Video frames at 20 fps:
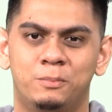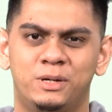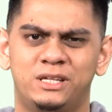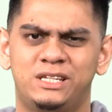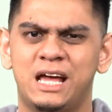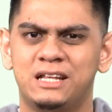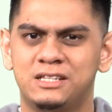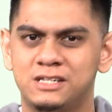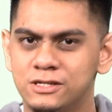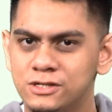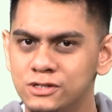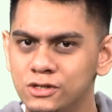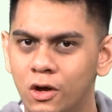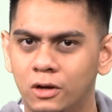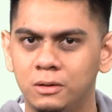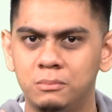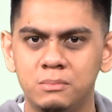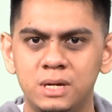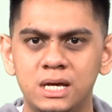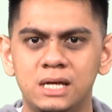But that does
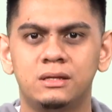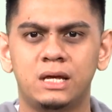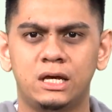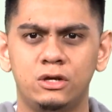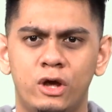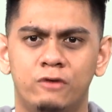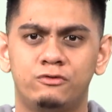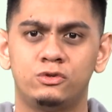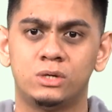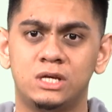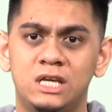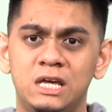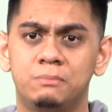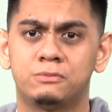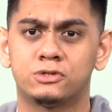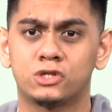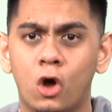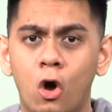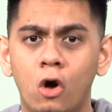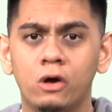not mean that you have to
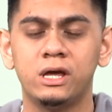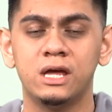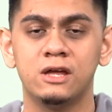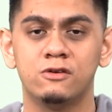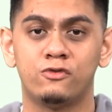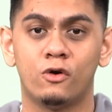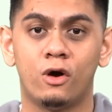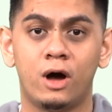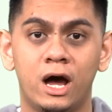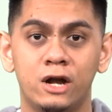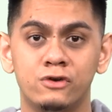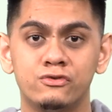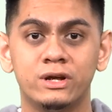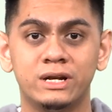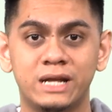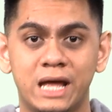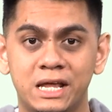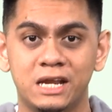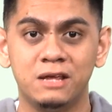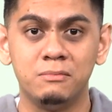keep talking for
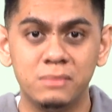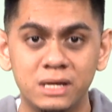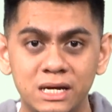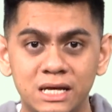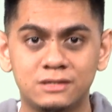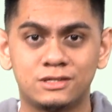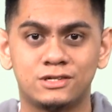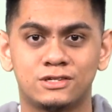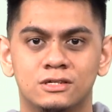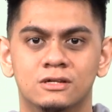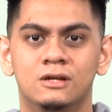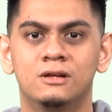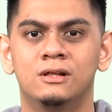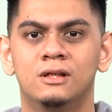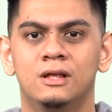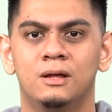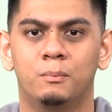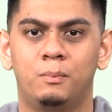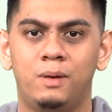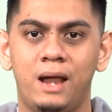180 minutes.
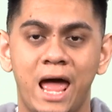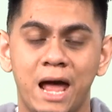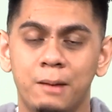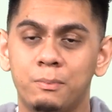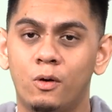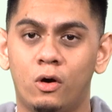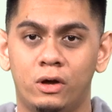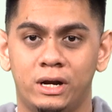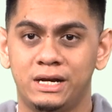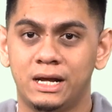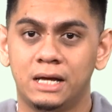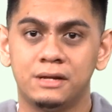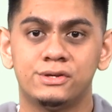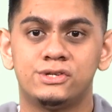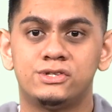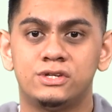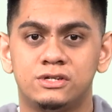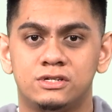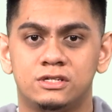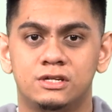Blackboard and other
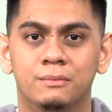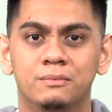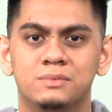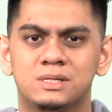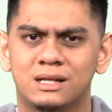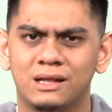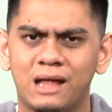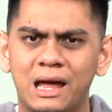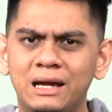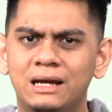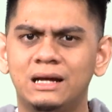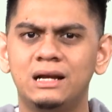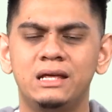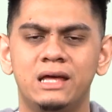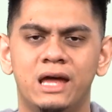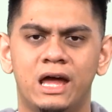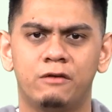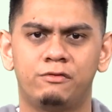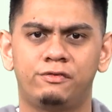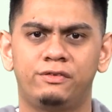systems
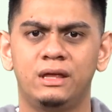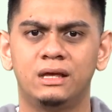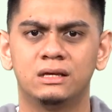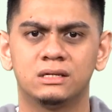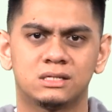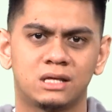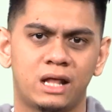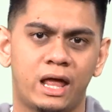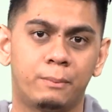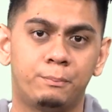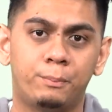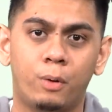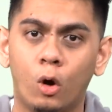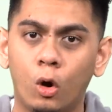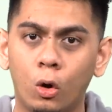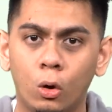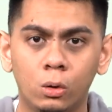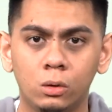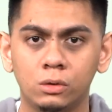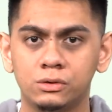likely have things like
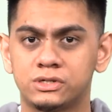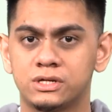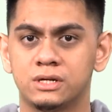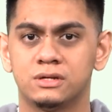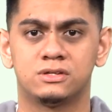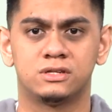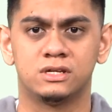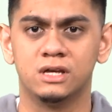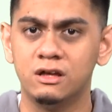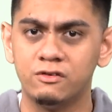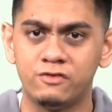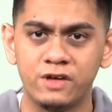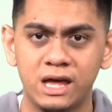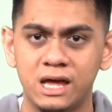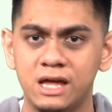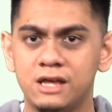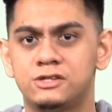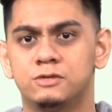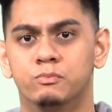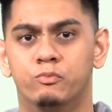polls,
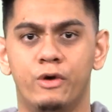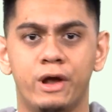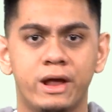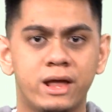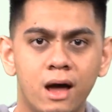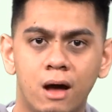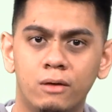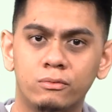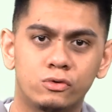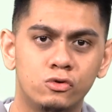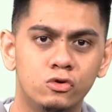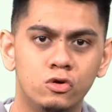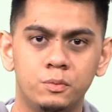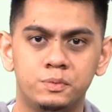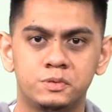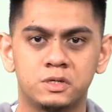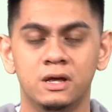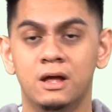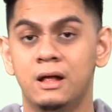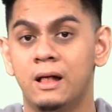surveys, breakout
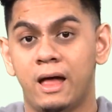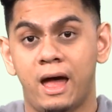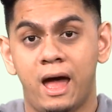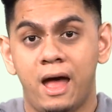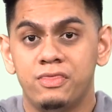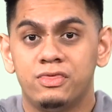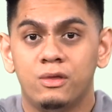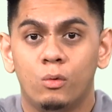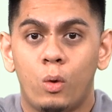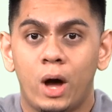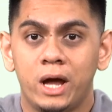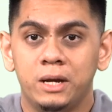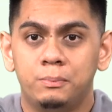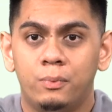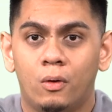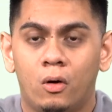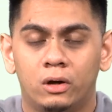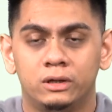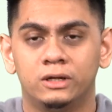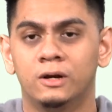groups, and the
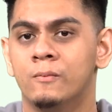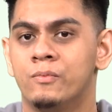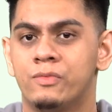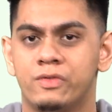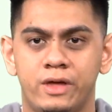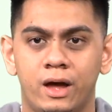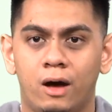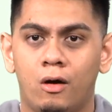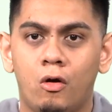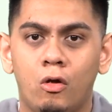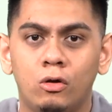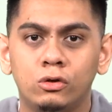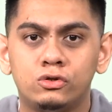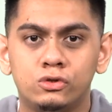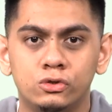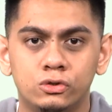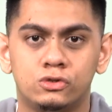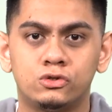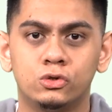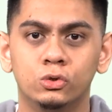whiteboard. They are all
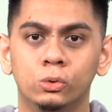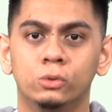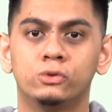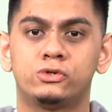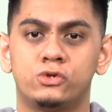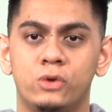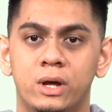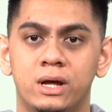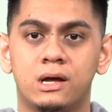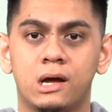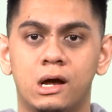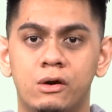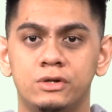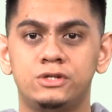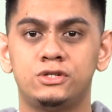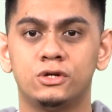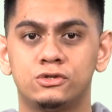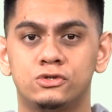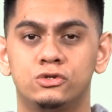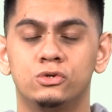good tools to
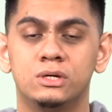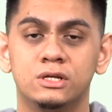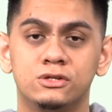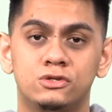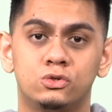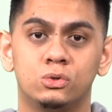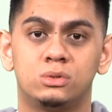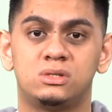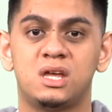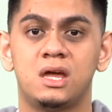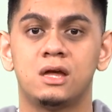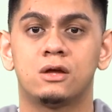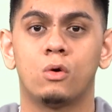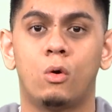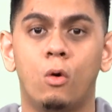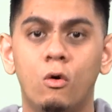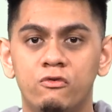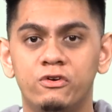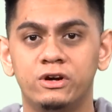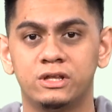encourage your students to take
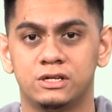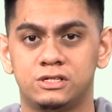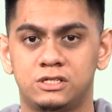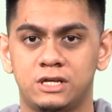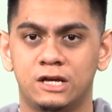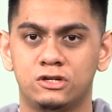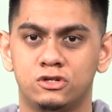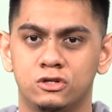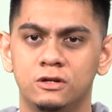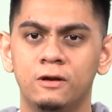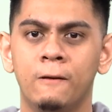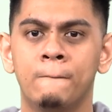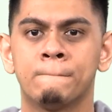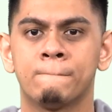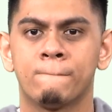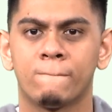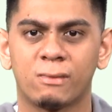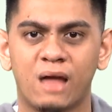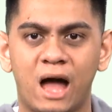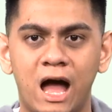over the session
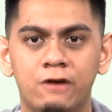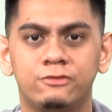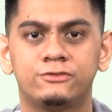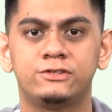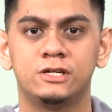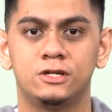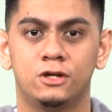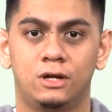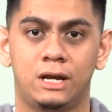after